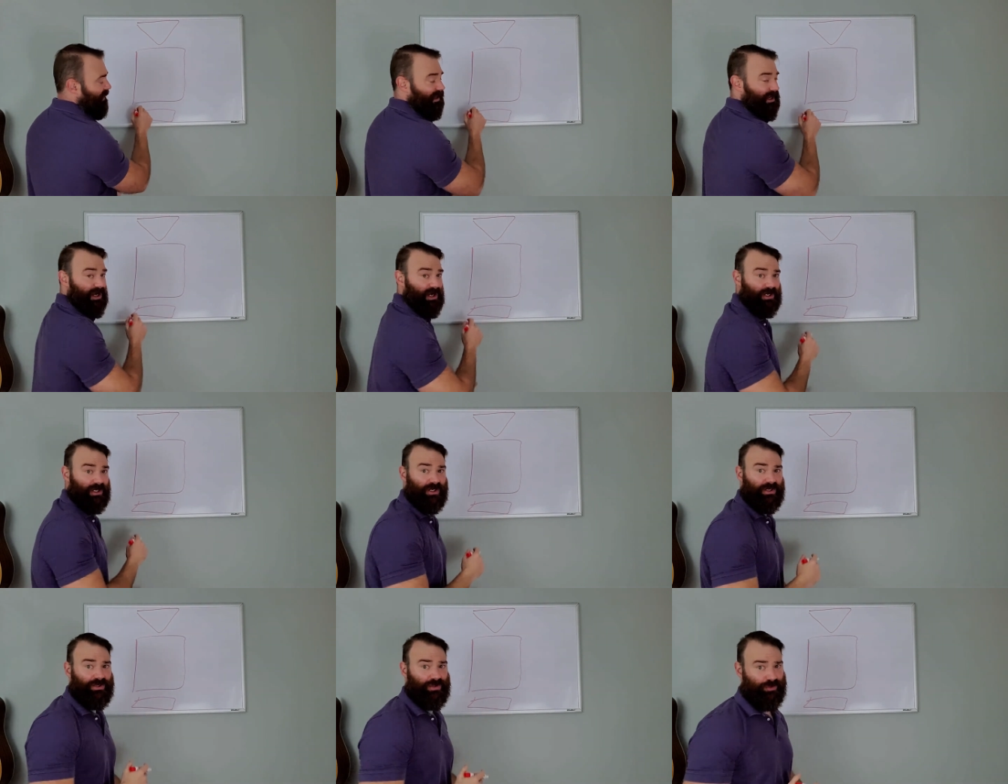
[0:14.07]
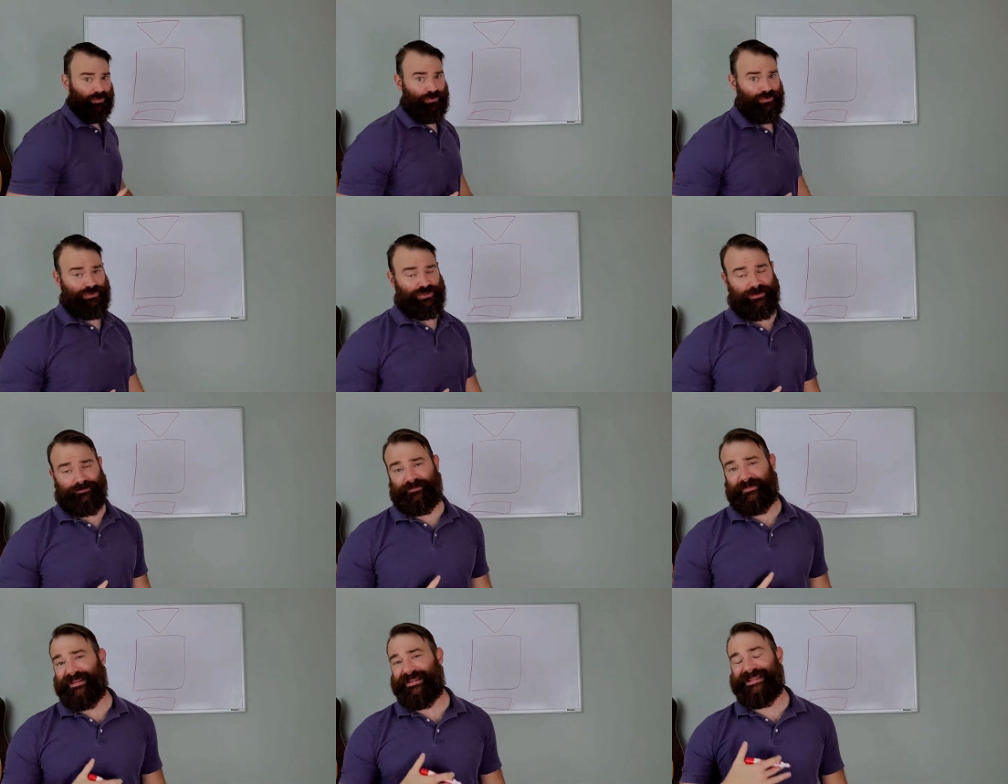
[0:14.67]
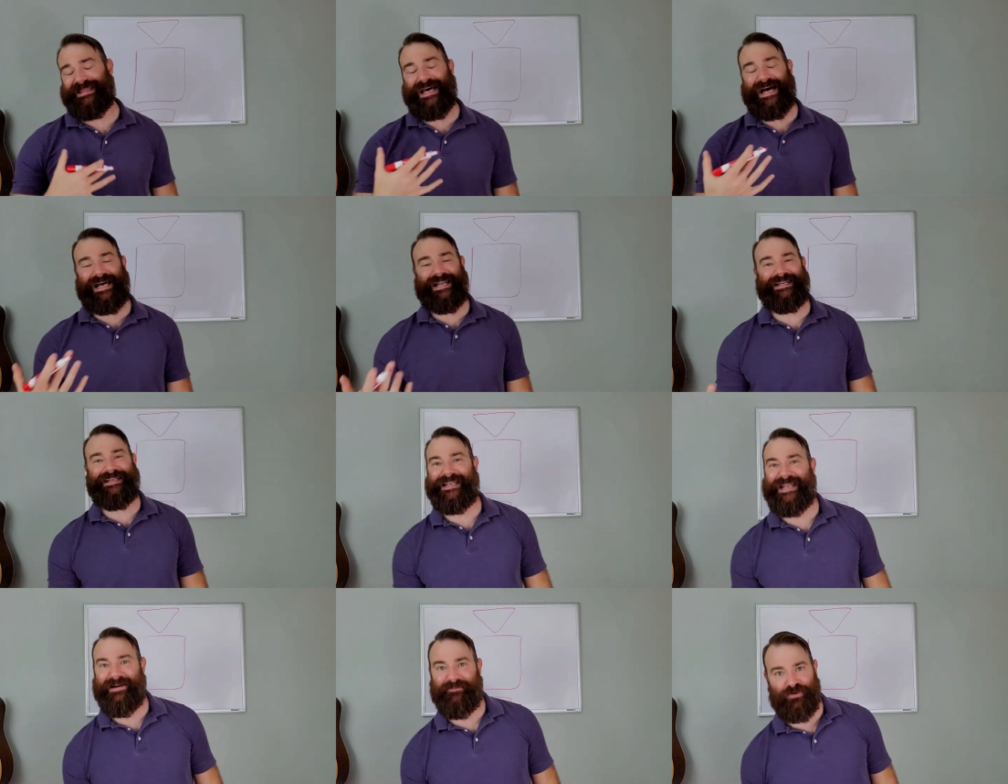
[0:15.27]
a conclusion.
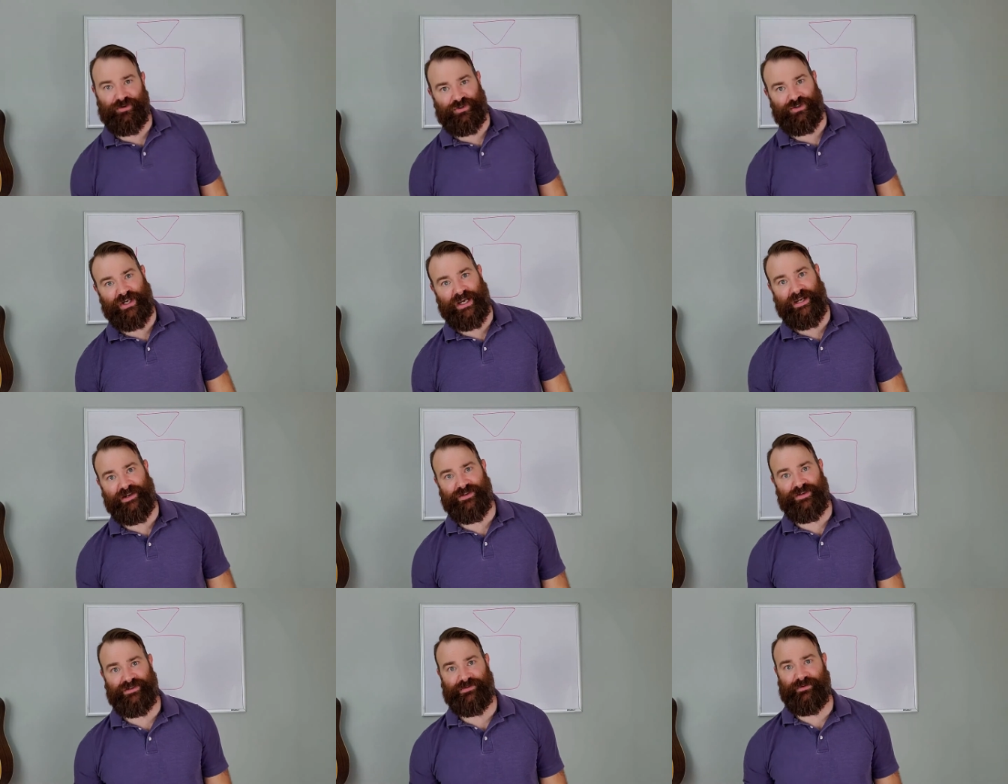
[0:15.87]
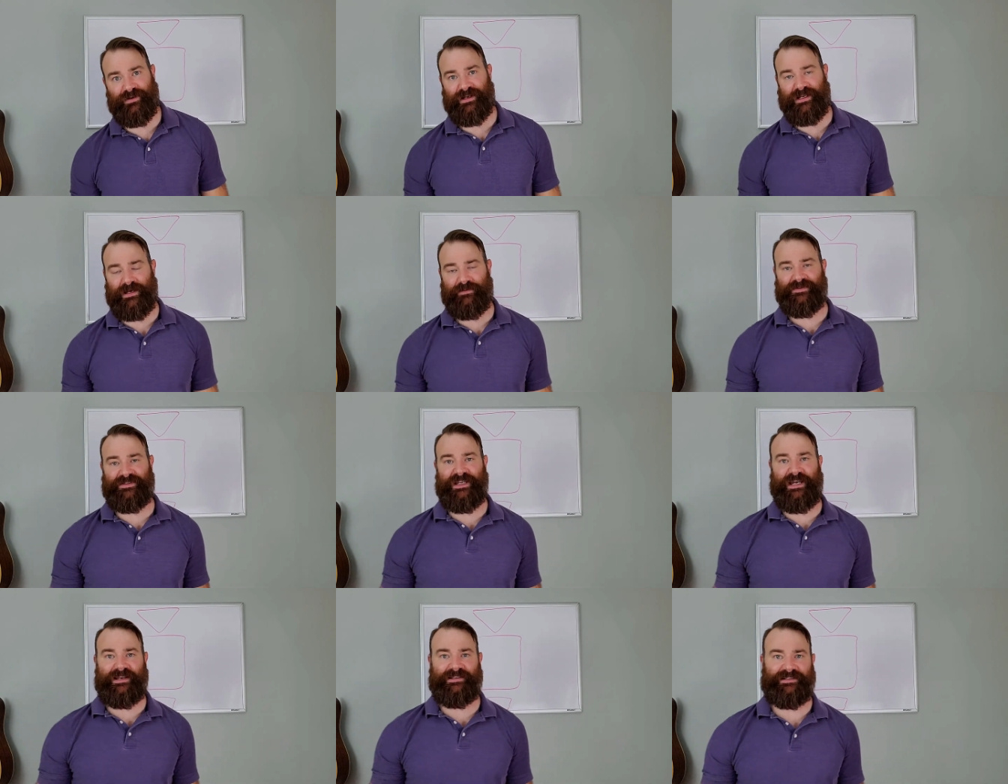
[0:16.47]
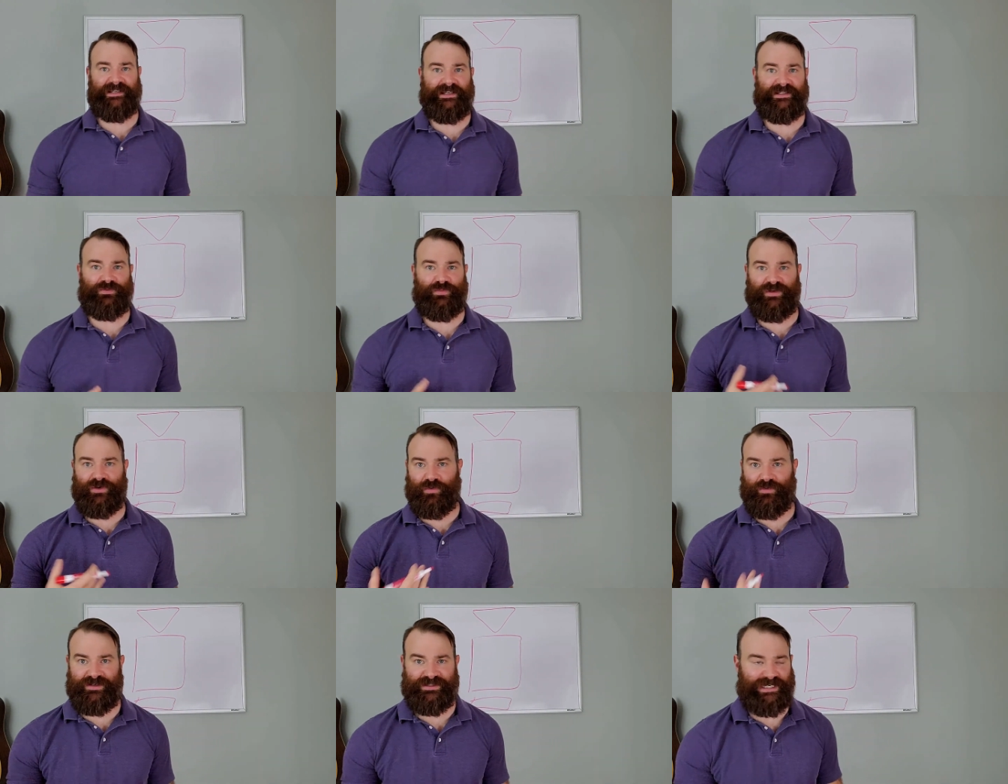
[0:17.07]
That never changes when it comes to essays.
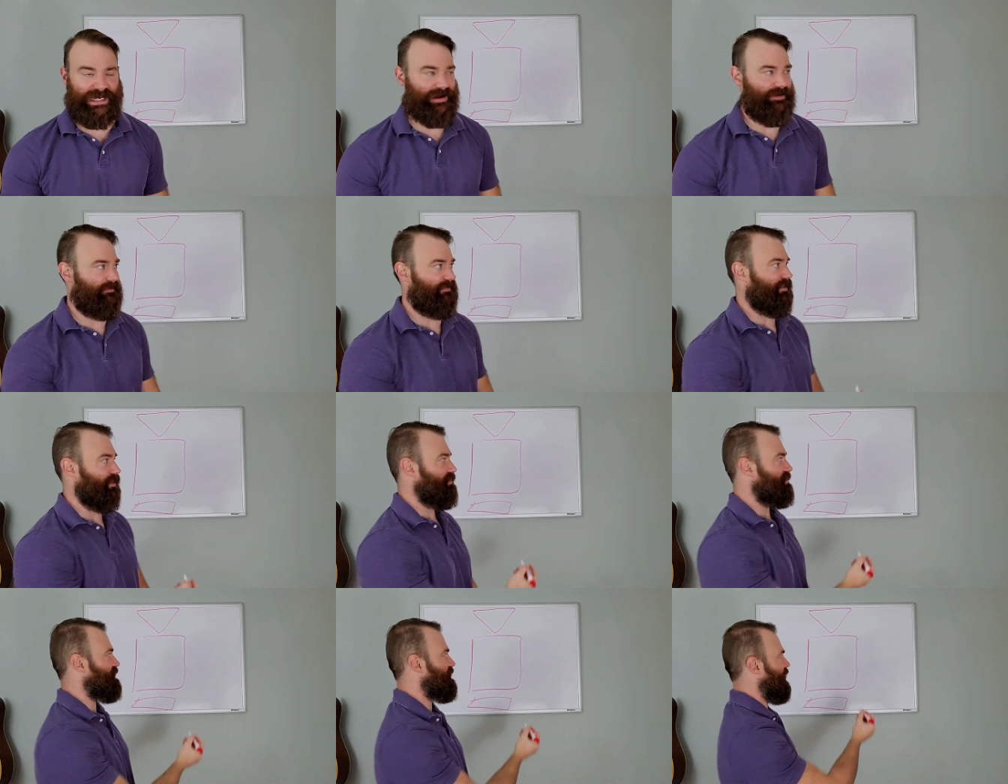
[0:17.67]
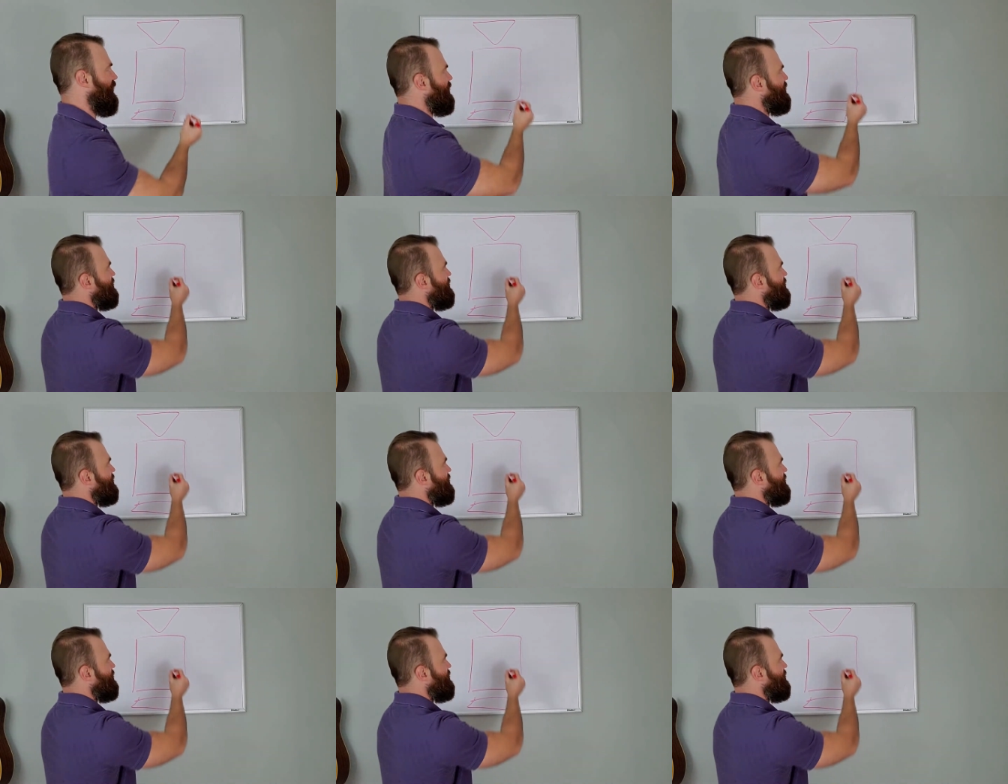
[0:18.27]
We always have those things.